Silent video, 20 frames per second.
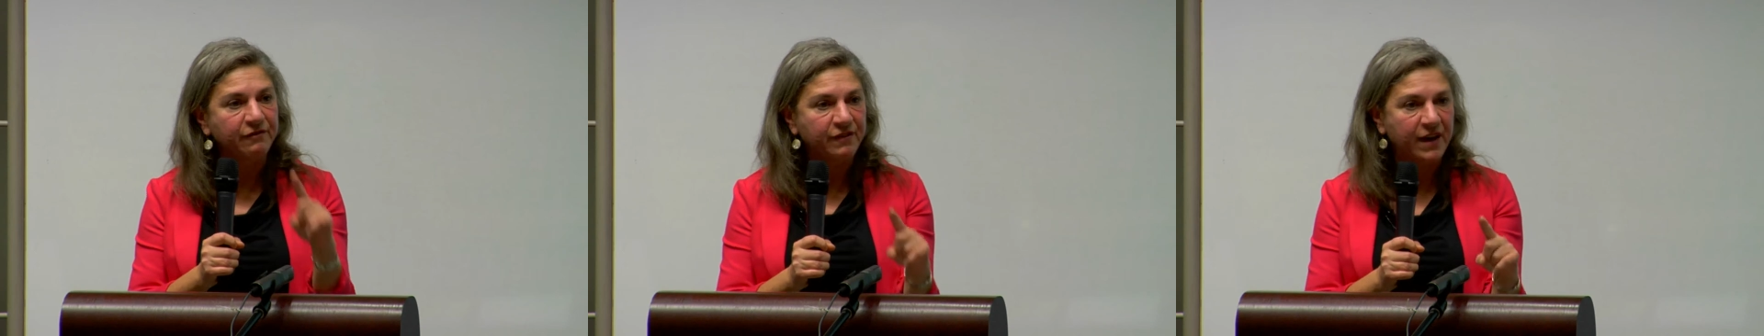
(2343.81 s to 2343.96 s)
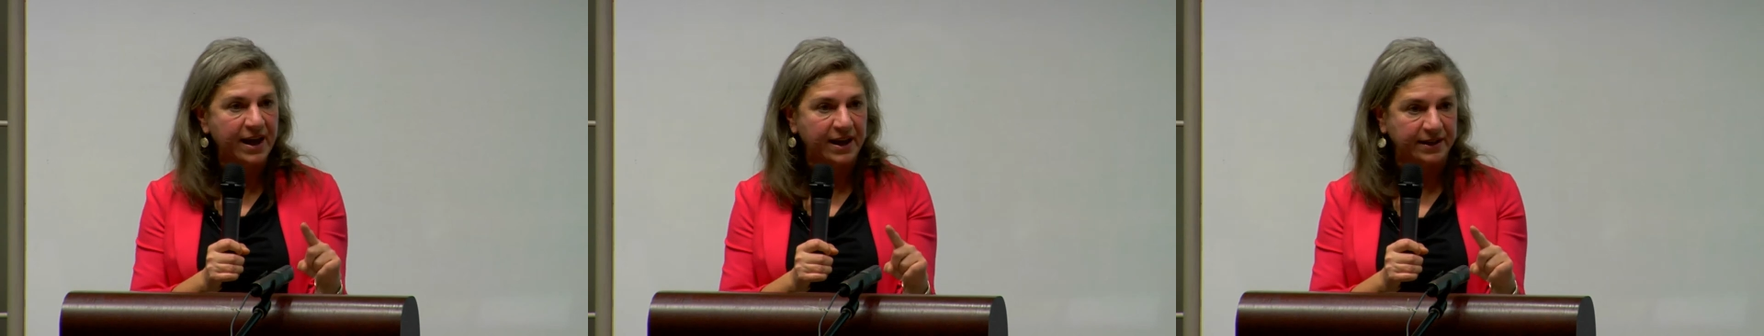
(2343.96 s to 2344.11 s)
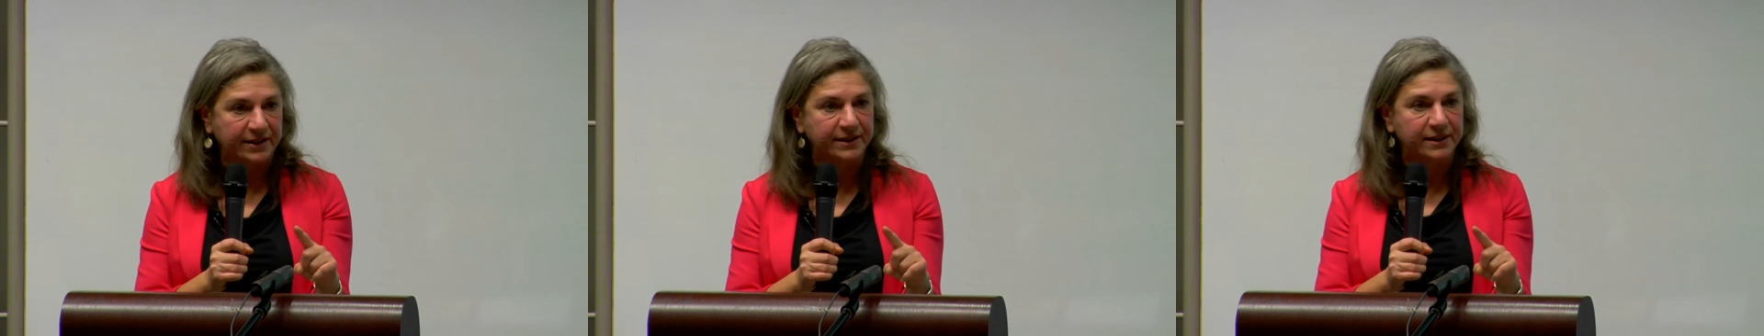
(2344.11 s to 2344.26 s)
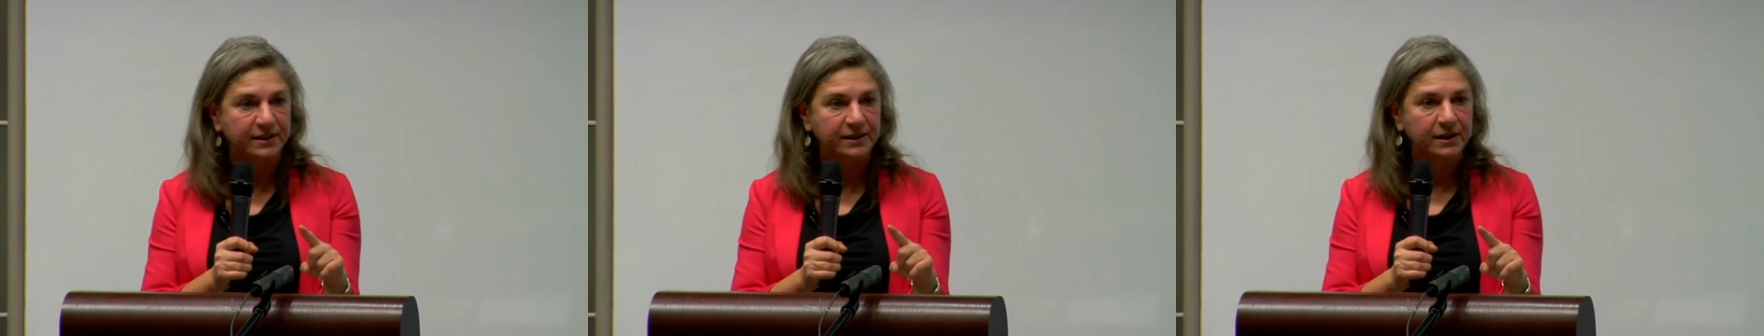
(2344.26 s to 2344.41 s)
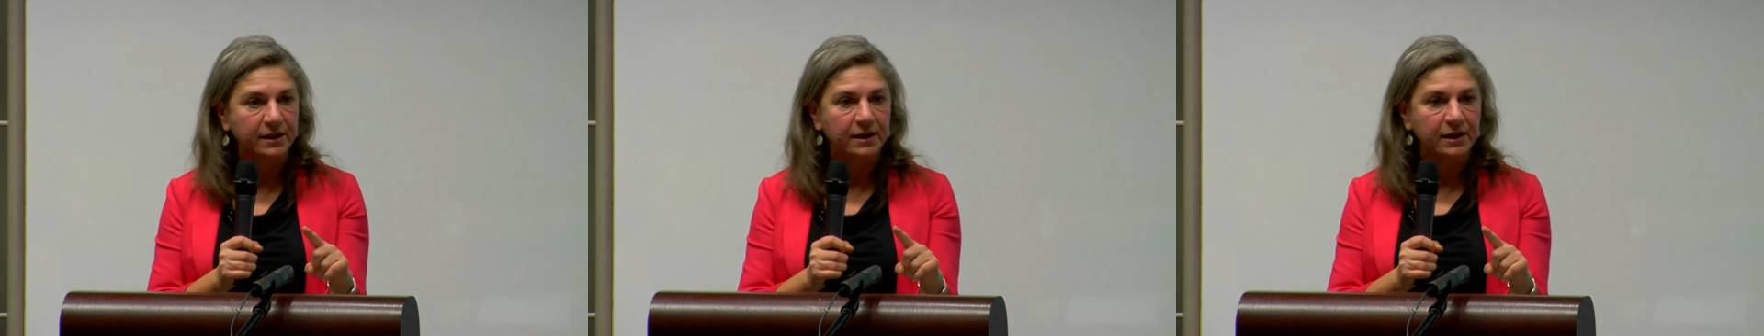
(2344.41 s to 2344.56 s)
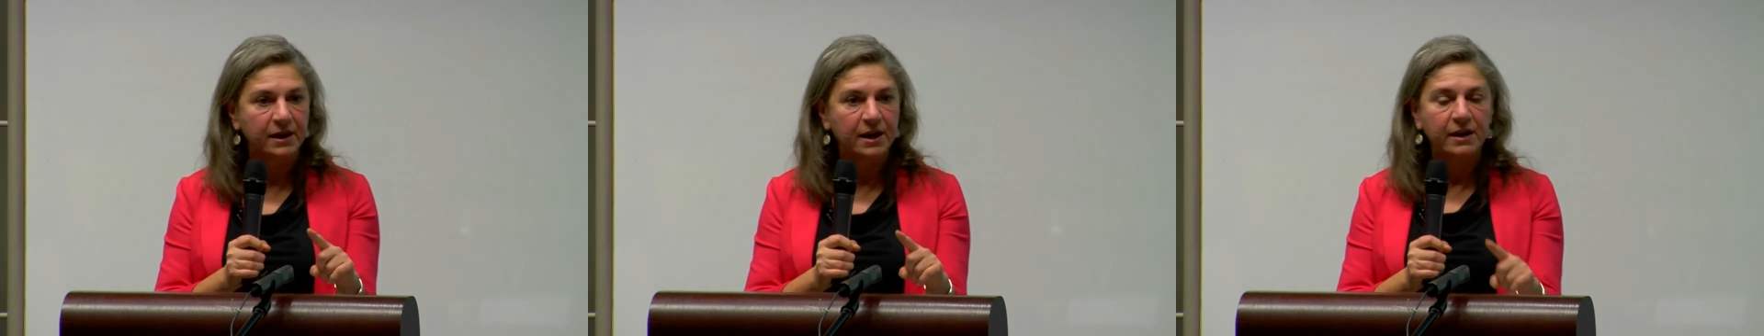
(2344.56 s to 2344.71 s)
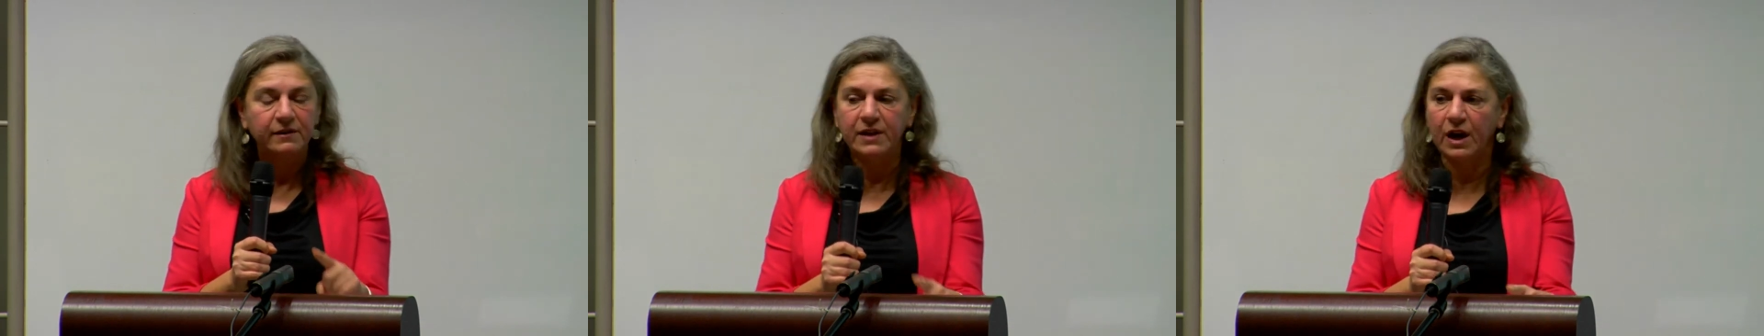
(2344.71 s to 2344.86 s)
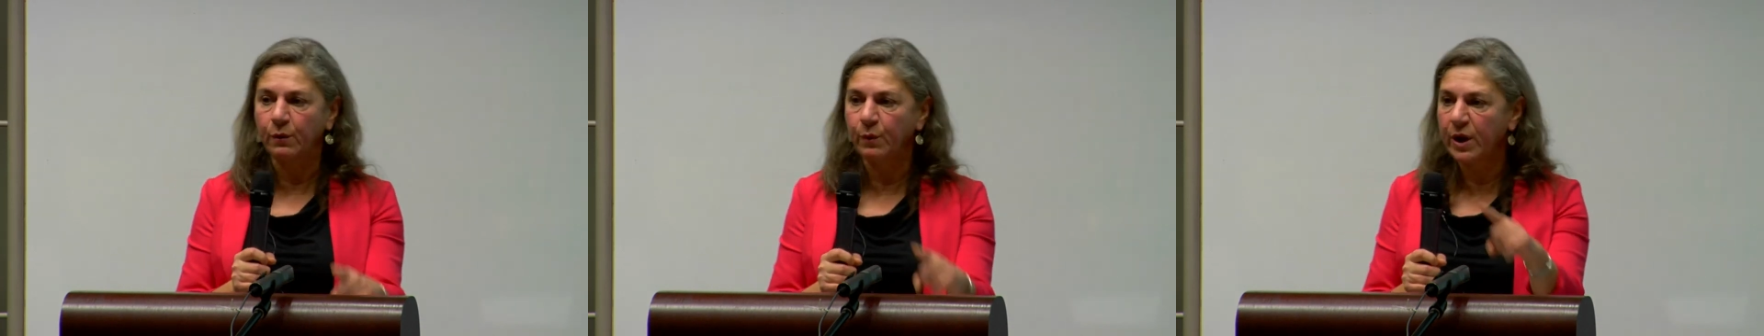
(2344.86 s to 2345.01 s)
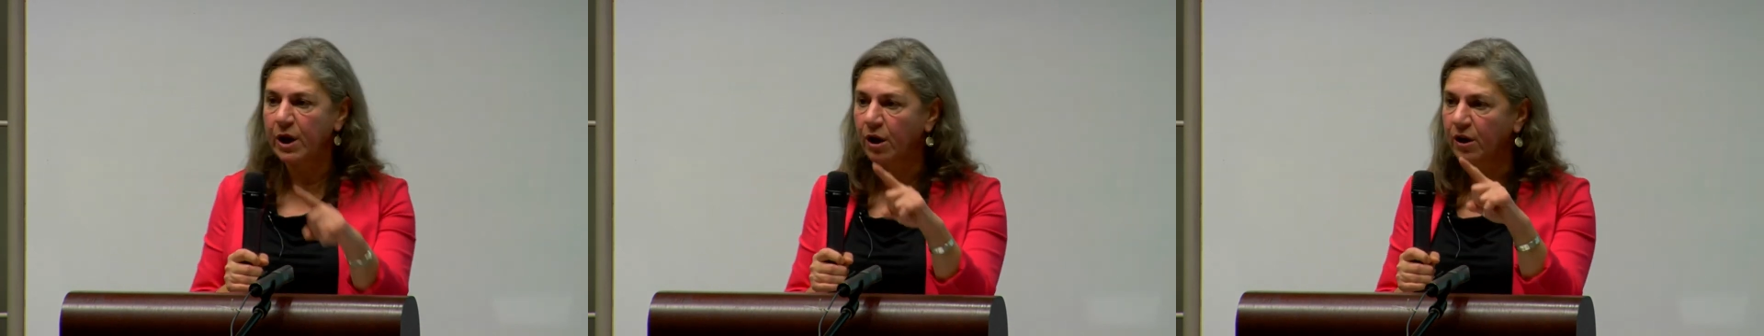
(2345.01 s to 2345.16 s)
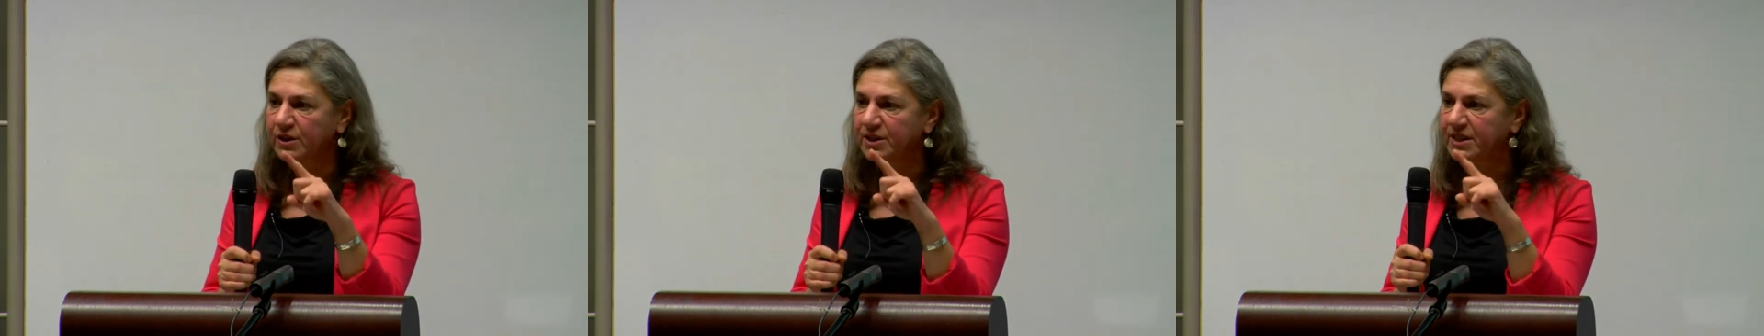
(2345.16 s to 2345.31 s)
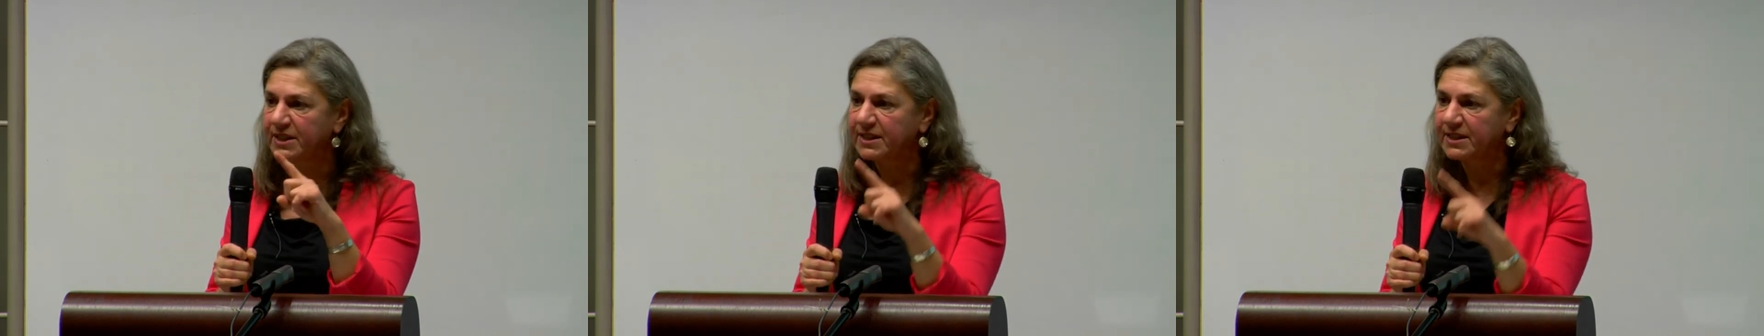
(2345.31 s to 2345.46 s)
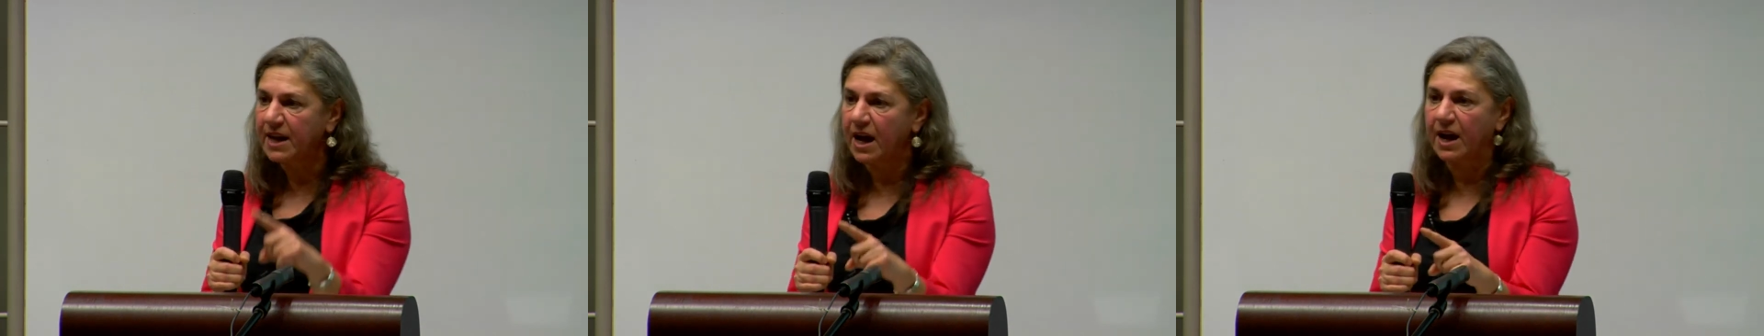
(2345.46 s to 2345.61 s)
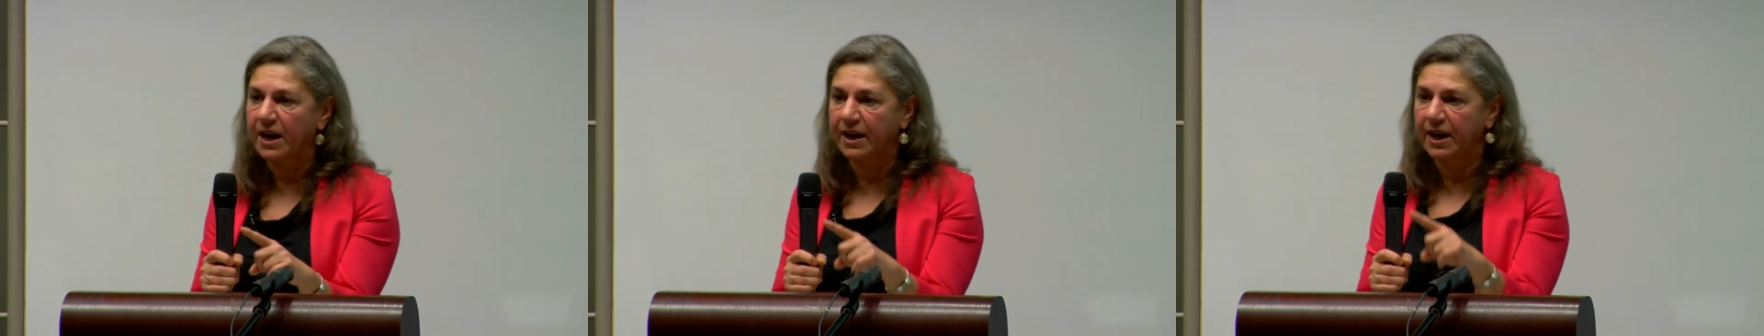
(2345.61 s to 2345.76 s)
event that we are
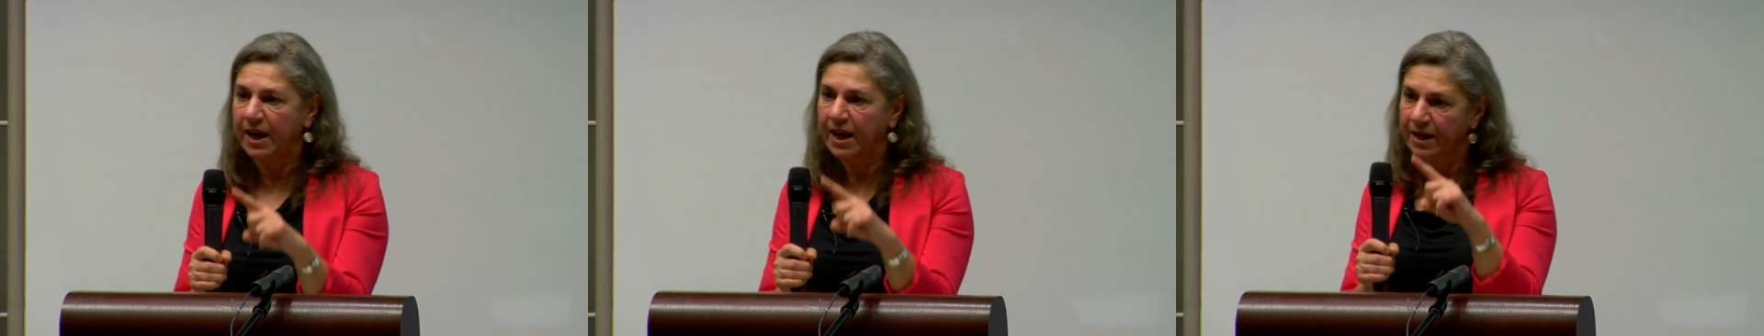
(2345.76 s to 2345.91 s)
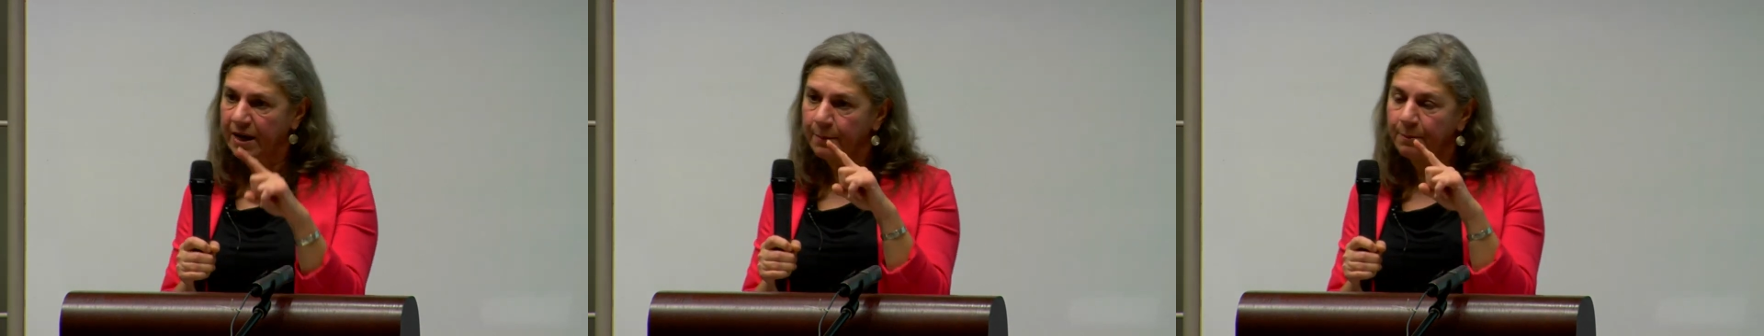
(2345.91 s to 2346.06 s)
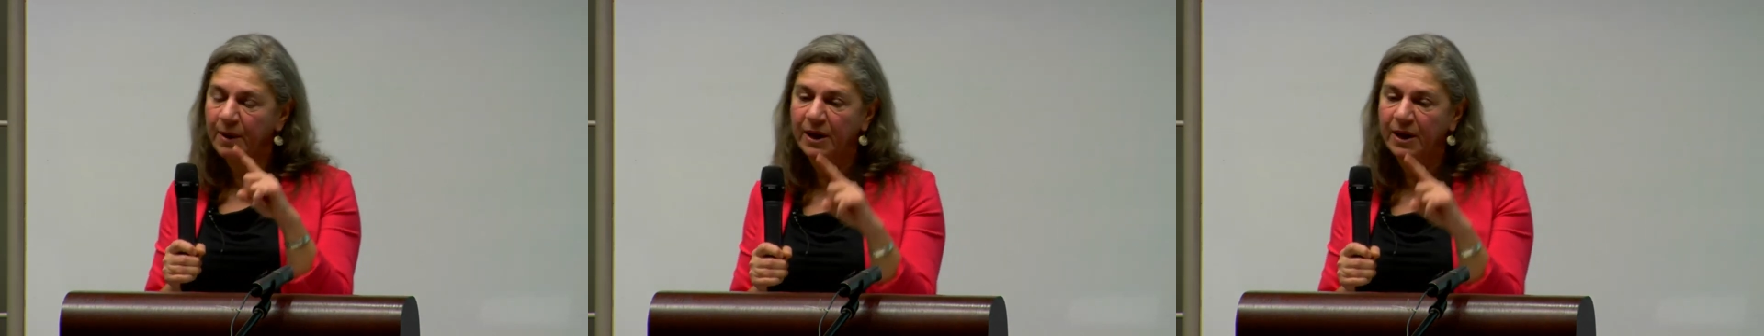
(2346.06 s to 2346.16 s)
stuck in a